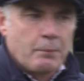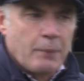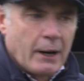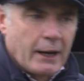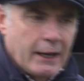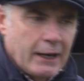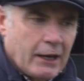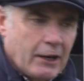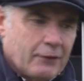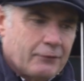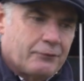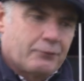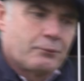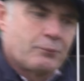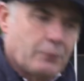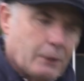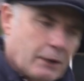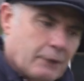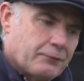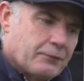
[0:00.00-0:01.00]
But if
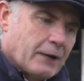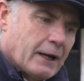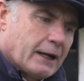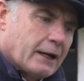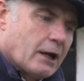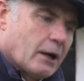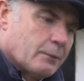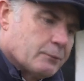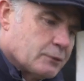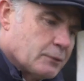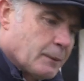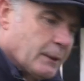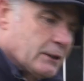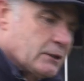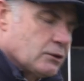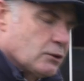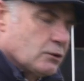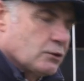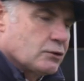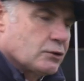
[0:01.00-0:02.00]
if that comes a bit
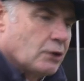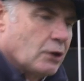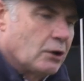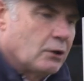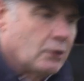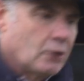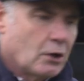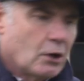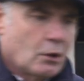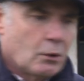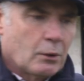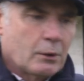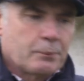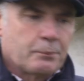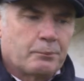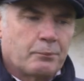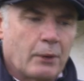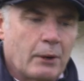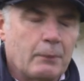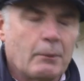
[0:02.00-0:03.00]
too soon,
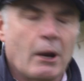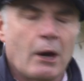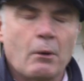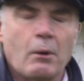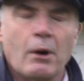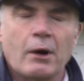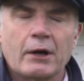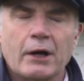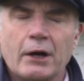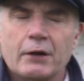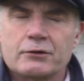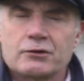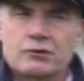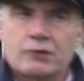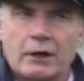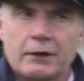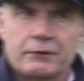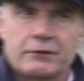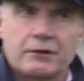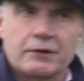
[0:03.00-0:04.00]
we might well go
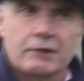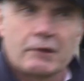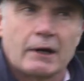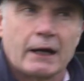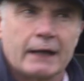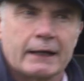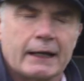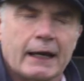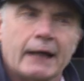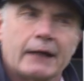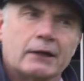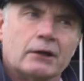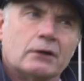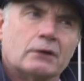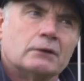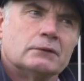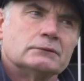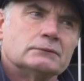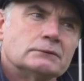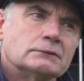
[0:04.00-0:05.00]
straight to the Grand
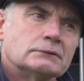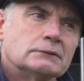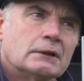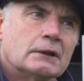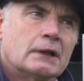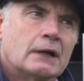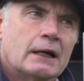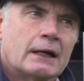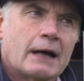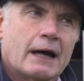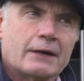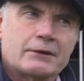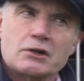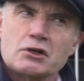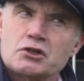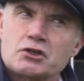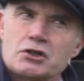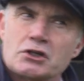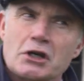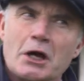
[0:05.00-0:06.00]
Annual. Okay,
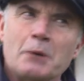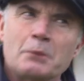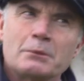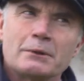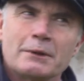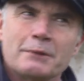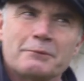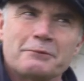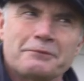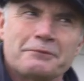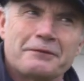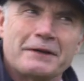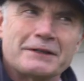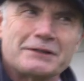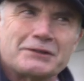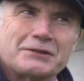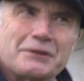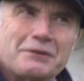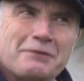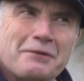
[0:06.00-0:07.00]
great. Cheltenham
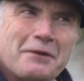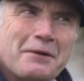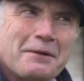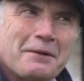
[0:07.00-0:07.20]
Festival.